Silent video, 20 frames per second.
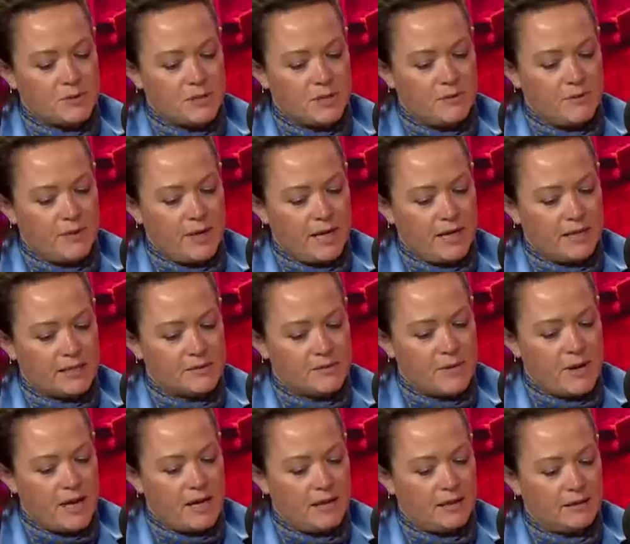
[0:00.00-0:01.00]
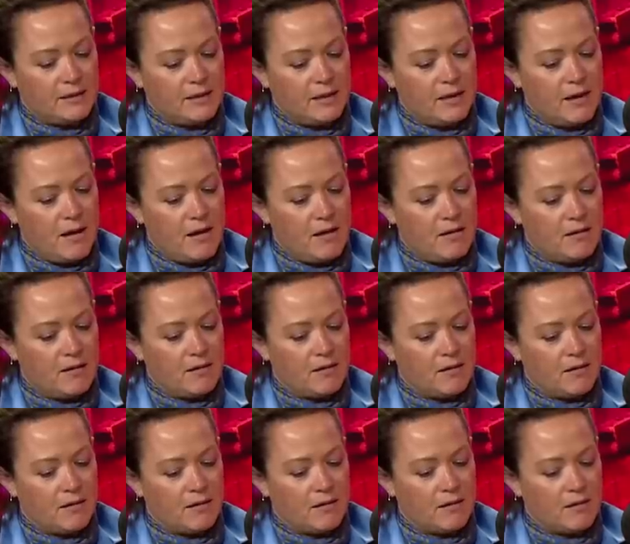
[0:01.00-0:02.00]
in a way as well, the
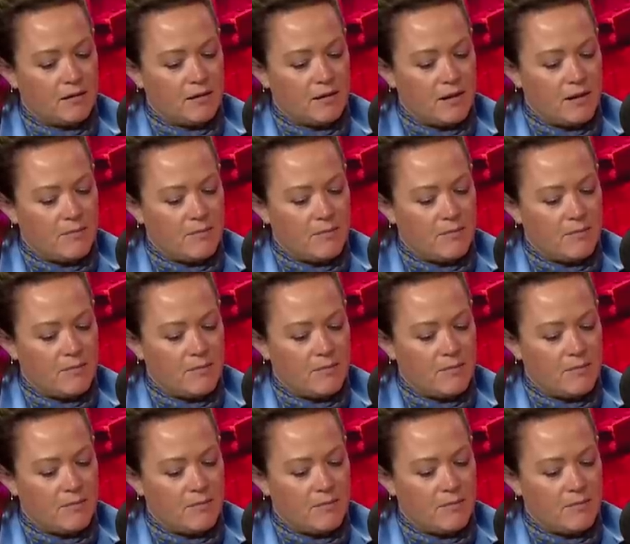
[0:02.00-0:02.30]
longer,